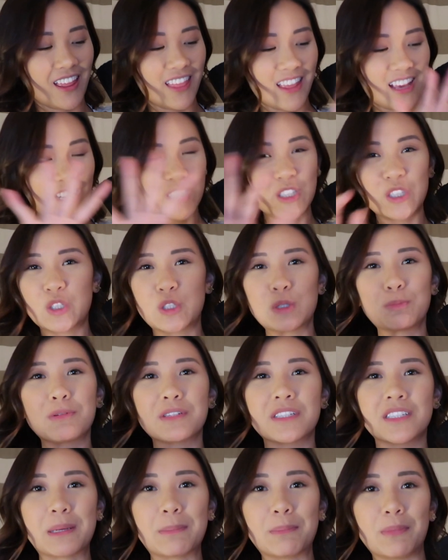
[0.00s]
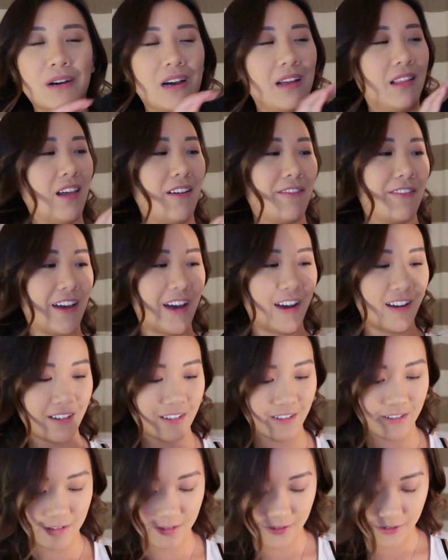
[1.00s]
and like super simple. I love that.
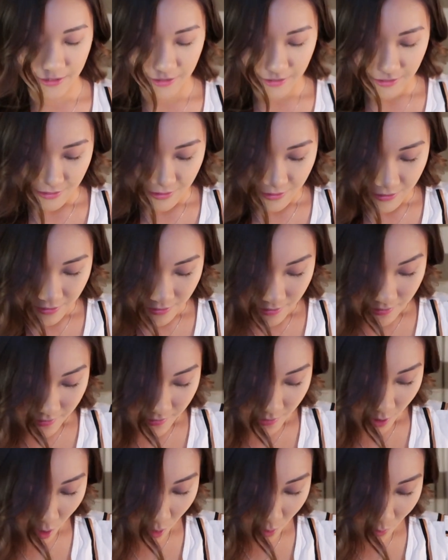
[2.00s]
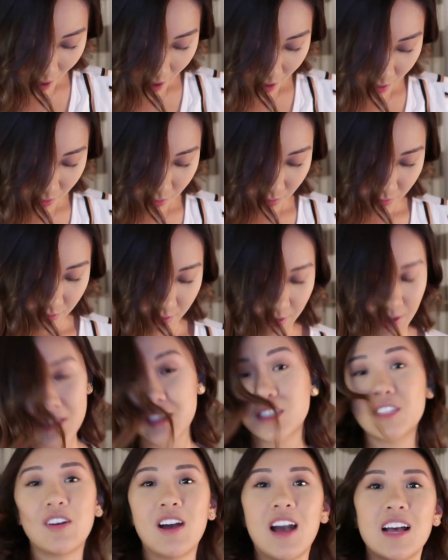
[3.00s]
Oh wow, it
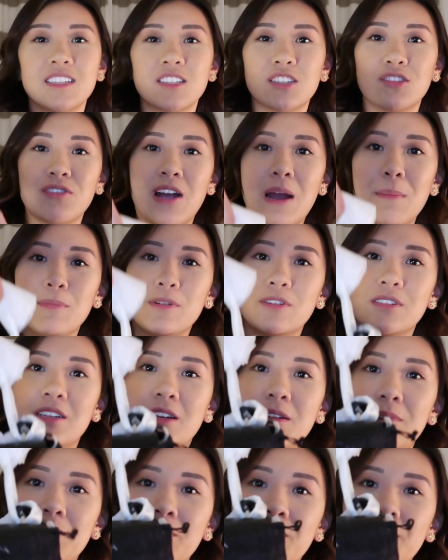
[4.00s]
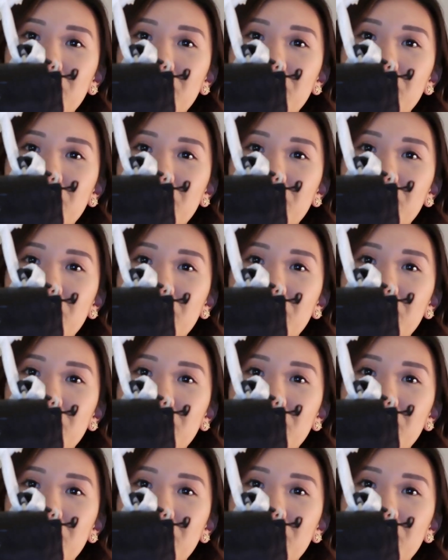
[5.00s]
still has its wrappers up.